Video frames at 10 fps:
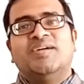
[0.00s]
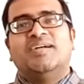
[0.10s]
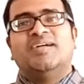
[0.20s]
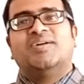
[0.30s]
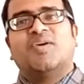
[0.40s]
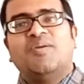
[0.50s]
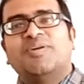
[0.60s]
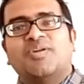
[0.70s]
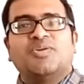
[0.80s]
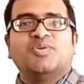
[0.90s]

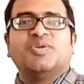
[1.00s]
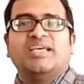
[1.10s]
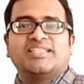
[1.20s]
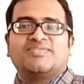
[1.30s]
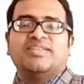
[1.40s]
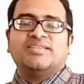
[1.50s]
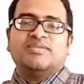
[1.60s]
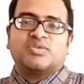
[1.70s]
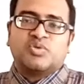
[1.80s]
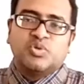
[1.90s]
common on two lines.
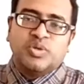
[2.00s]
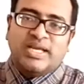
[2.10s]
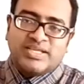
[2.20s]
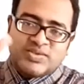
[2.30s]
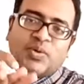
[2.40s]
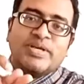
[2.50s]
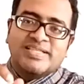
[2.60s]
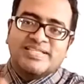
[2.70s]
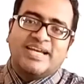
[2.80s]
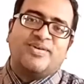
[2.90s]
When two lines
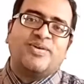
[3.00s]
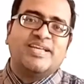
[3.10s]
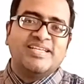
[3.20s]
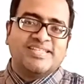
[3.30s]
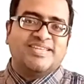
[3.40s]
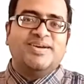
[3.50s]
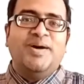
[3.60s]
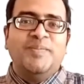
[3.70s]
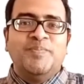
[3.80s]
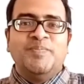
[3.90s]
coincide on each
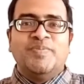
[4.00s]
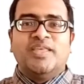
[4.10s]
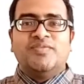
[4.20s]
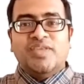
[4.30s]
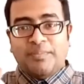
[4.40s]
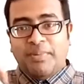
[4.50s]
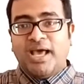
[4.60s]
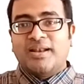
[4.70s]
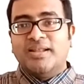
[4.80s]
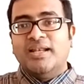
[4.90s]
other, if they are
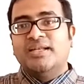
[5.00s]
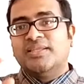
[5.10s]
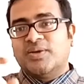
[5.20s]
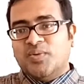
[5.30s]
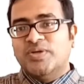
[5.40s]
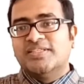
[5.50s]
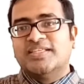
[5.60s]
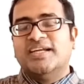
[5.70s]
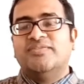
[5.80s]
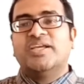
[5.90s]
parallel and they
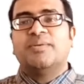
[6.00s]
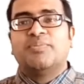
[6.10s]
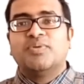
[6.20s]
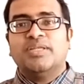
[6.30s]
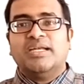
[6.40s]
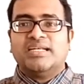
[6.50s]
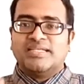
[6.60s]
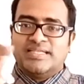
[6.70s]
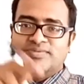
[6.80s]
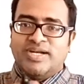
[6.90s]
coincide, we can prove that it
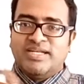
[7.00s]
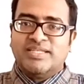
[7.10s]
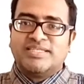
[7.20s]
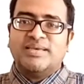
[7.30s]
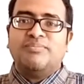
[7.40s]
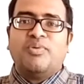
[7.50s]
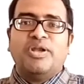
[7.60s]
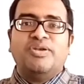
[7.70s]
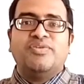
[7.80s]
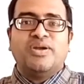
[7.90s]
is a one and the same
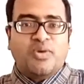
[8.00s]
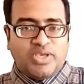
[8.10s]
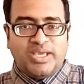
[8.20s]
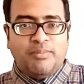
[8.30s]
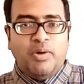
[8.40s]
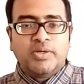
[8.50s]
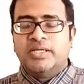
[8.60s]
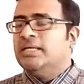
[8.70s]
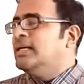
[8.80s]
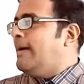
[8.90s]
point we are talking about.
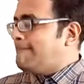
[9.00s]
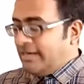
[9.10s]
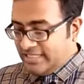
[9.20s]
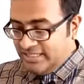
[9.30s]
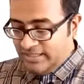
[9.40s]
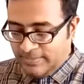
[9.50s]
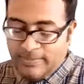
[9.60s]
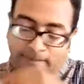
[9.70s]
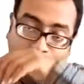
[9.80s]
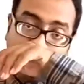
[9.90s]
But here,
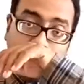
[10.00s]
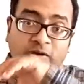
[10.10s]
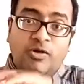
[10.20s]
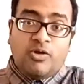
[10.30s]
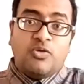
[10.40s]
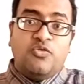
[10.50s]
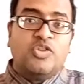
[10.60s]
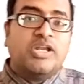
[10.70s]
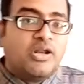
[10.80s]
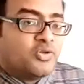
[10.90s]
we will not go for
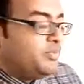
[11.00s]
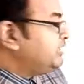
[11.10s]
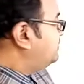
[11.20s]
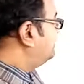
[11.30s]
that argument.